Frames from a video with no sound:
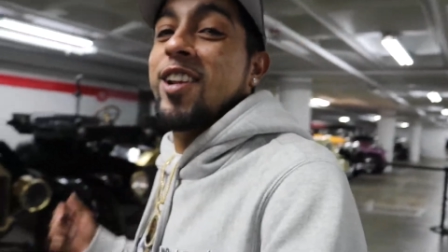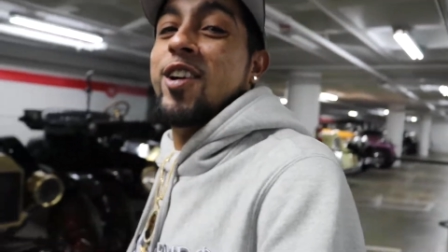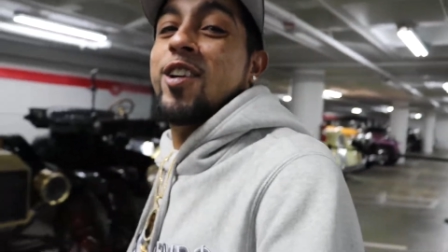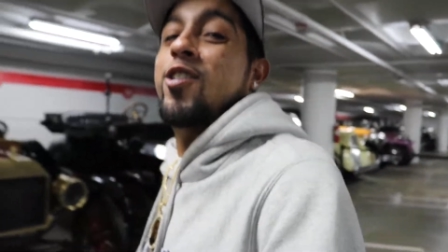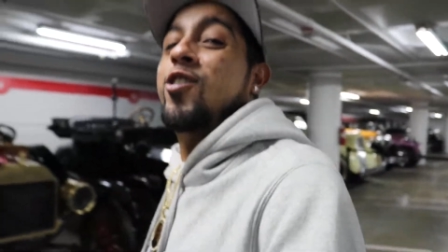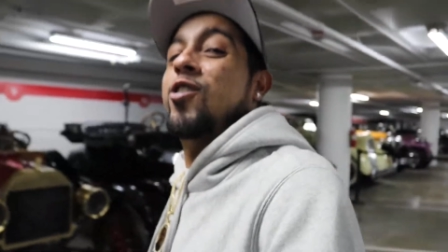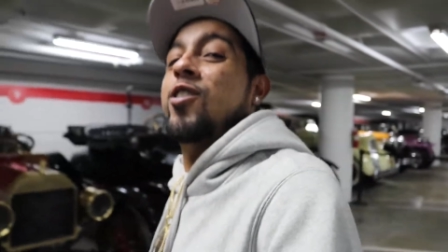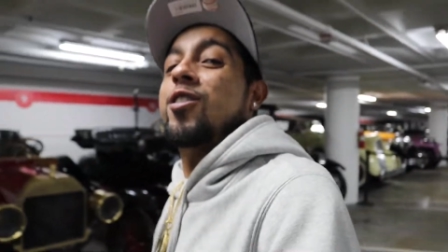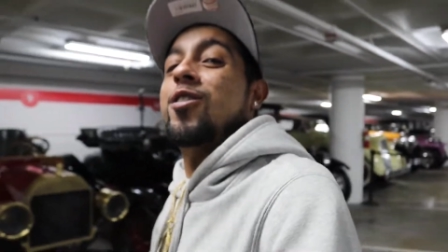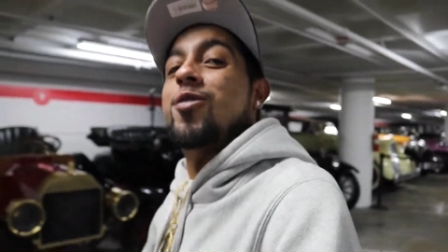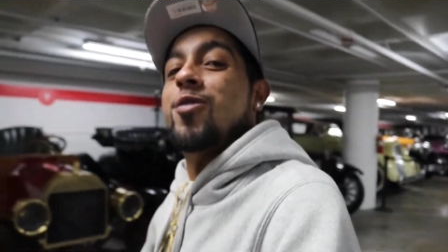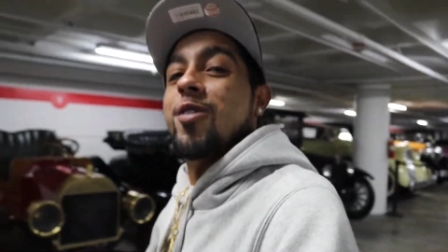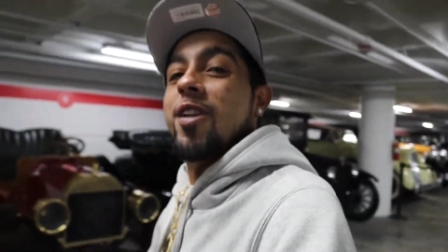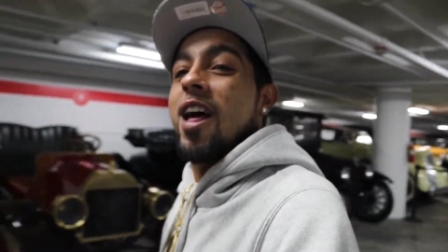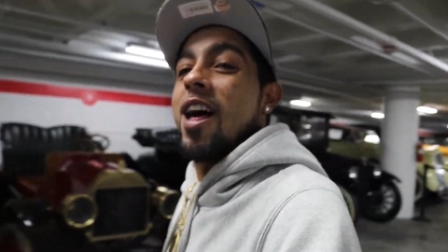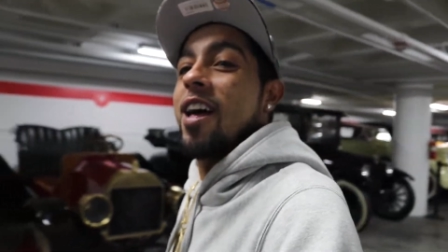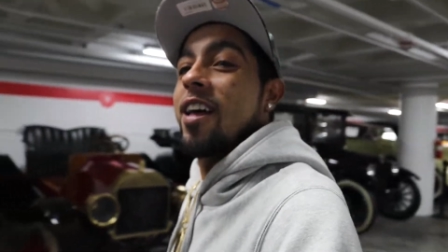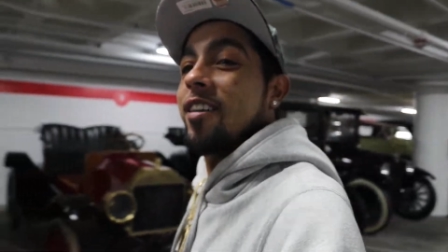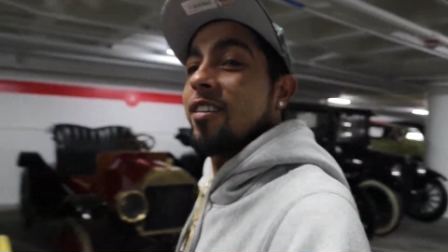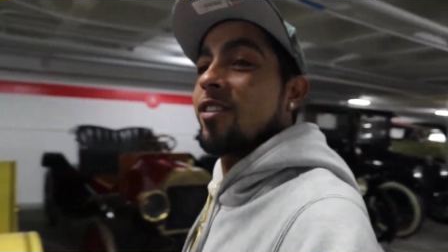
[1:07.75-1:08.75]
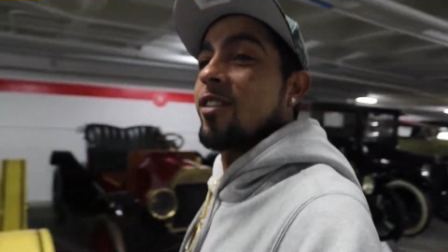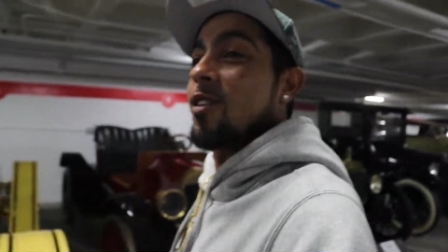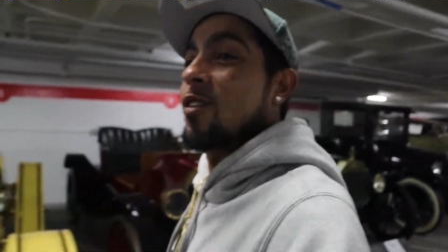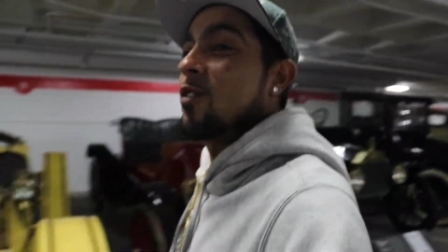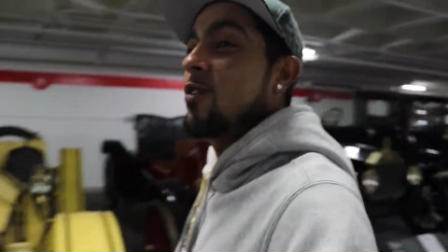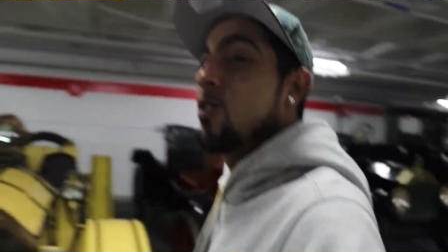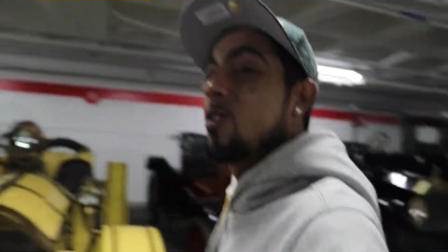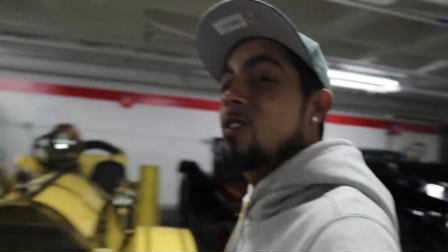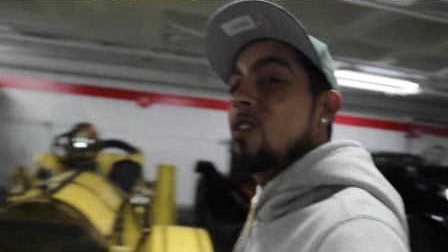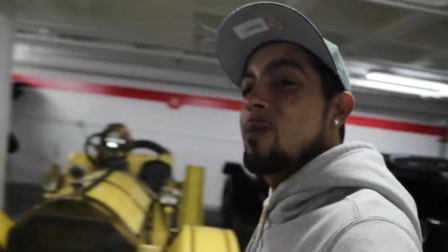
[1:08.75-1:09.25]
hundreds flat. So
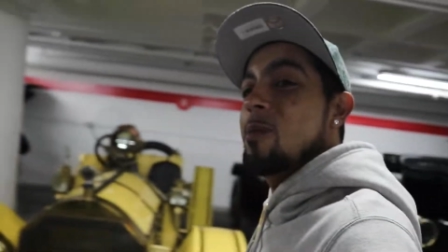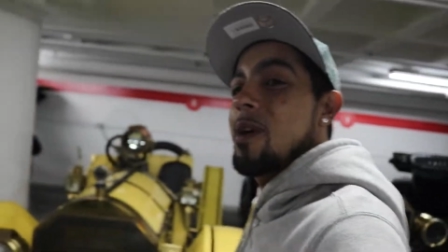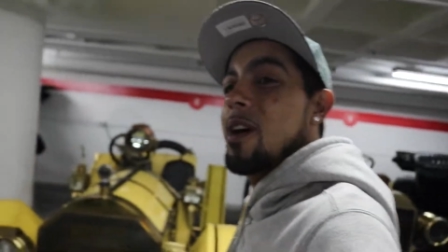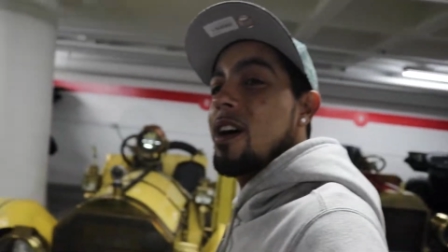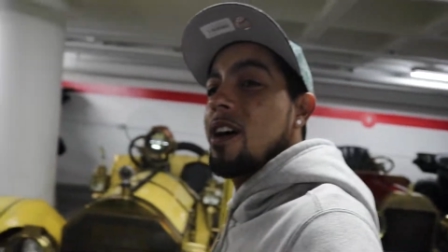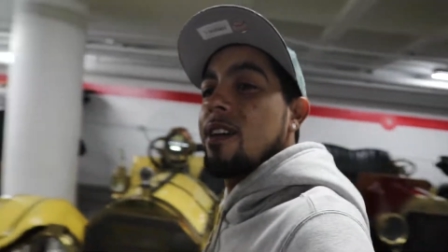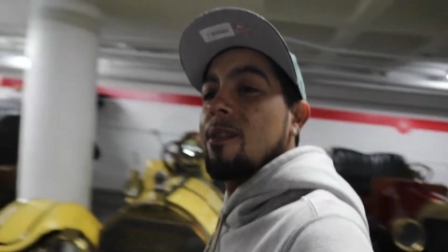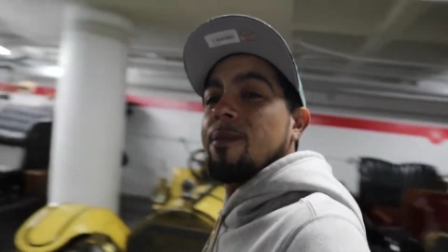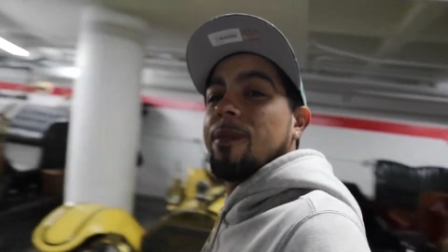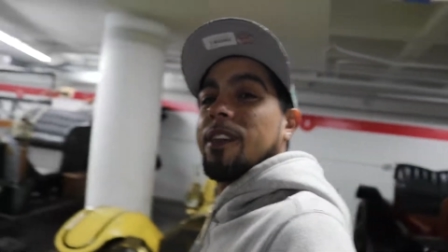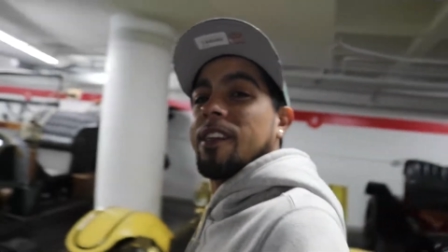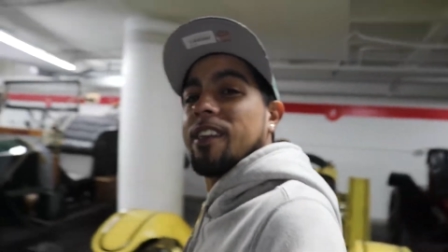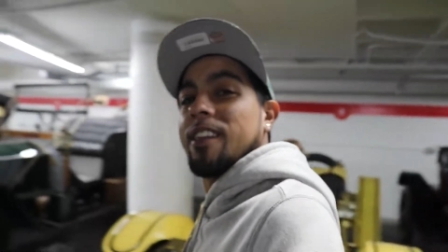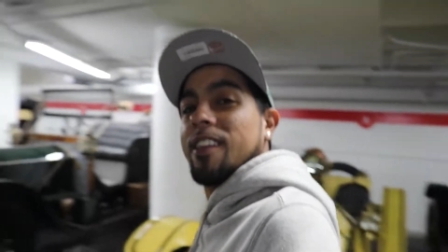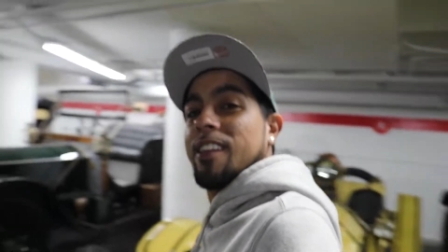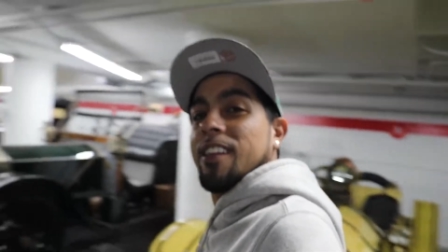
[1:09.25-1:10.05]
you see behind me,